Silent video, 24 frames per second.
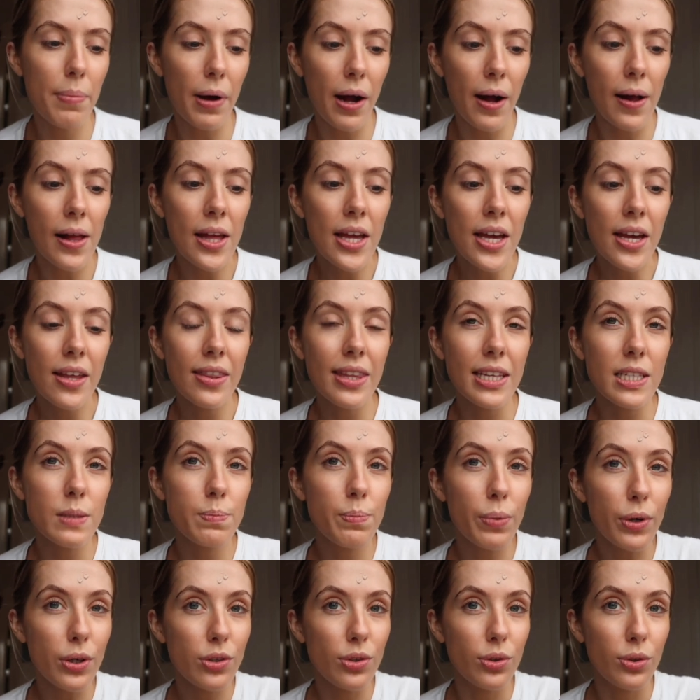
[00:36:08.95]
but this
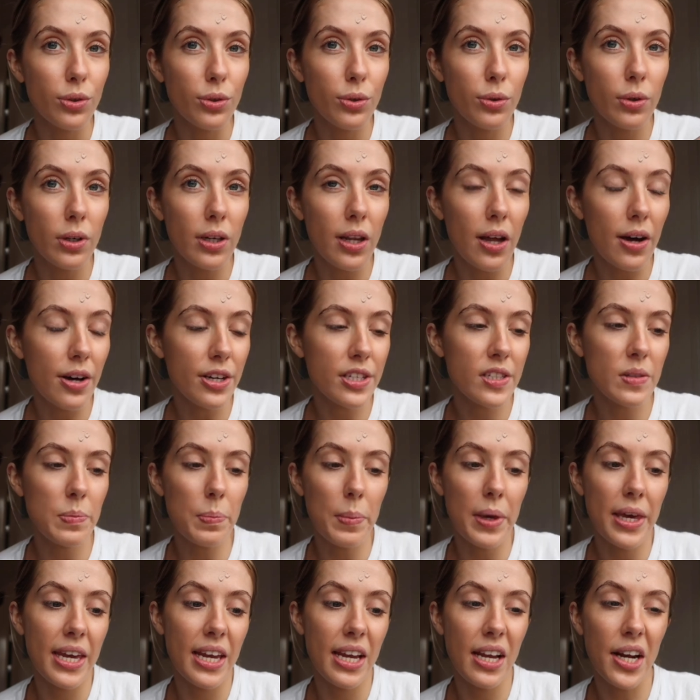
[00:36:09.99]
bottle lasts
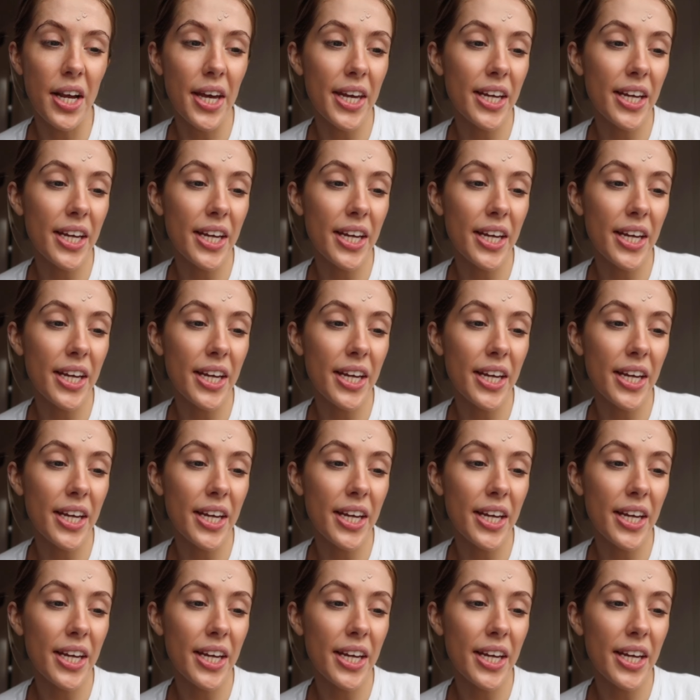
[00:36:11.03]
me